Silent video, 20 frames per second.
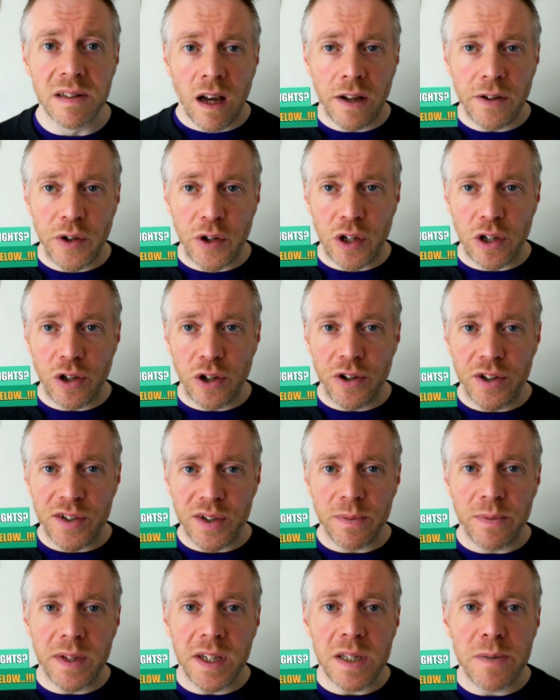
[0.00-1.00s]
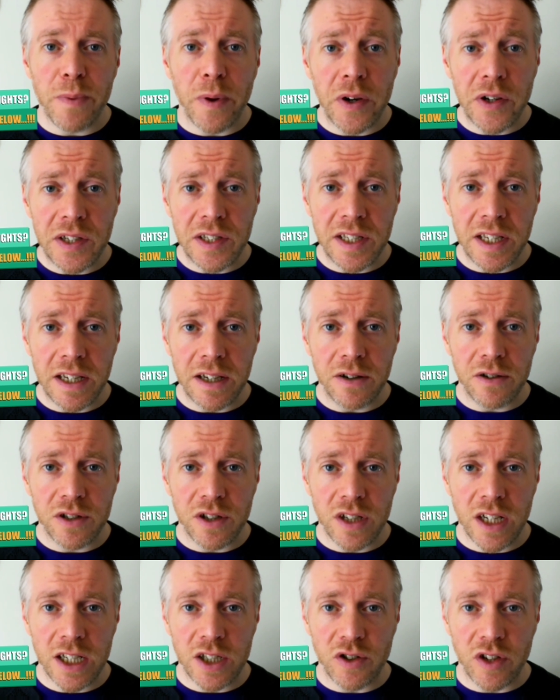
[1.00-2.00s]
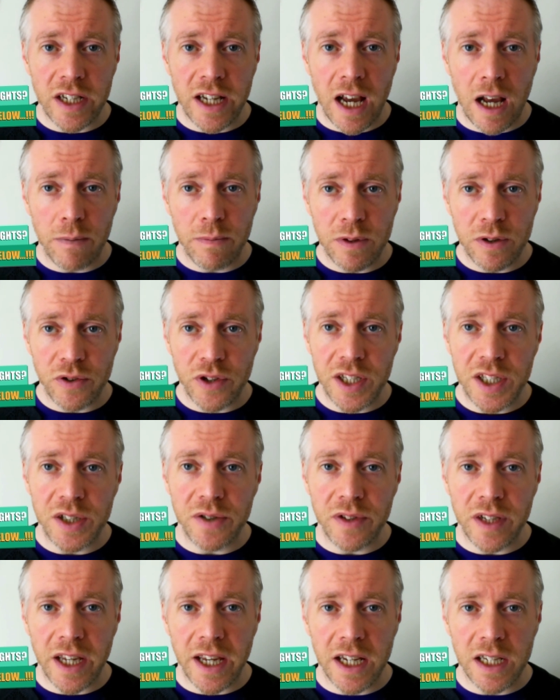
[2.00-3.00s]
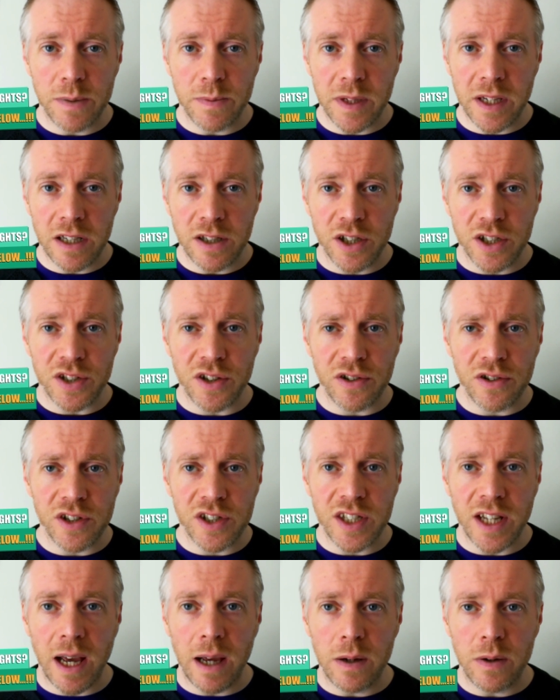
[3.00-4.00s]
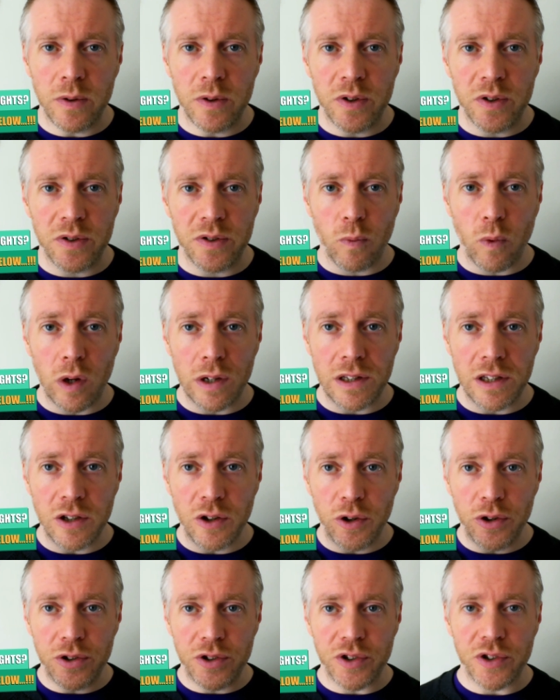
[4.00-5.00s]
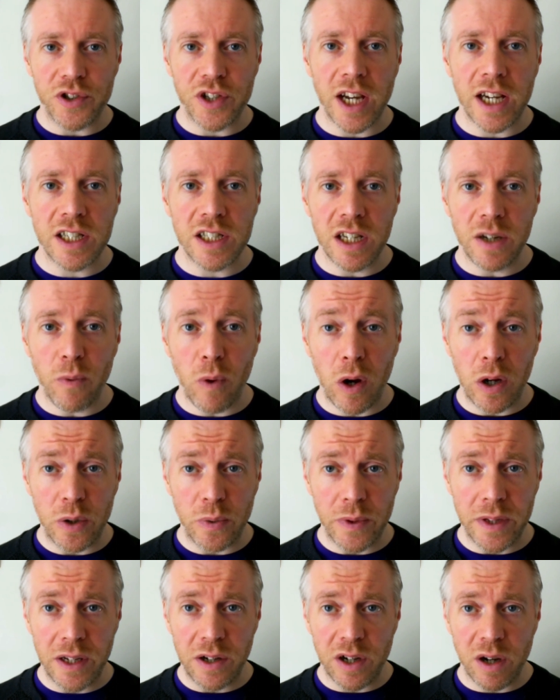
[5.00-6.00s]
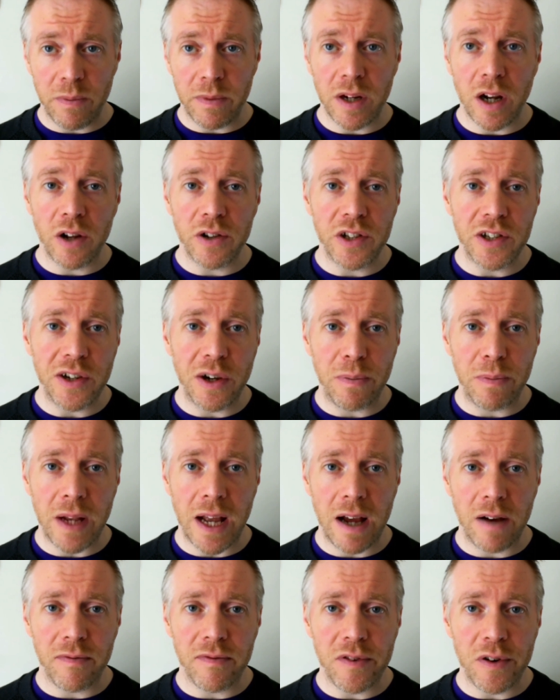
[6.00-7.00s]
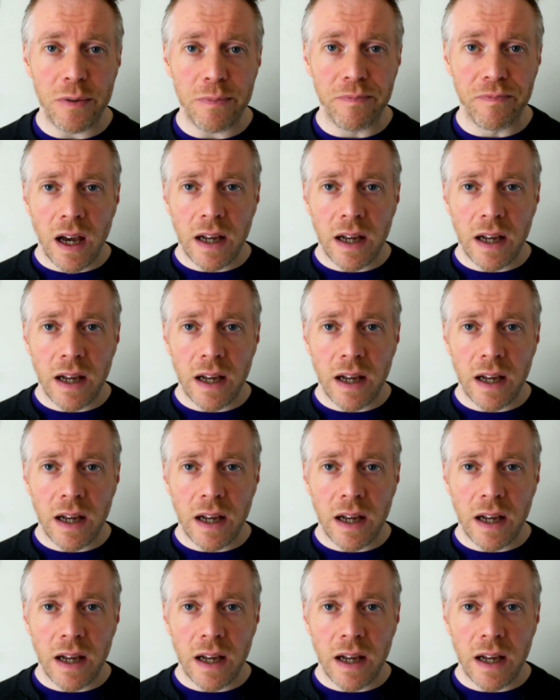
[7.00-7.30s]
And you can use some of these points here to literally help increase your engagement and just understand what the users actually want when they're coming onto your platform.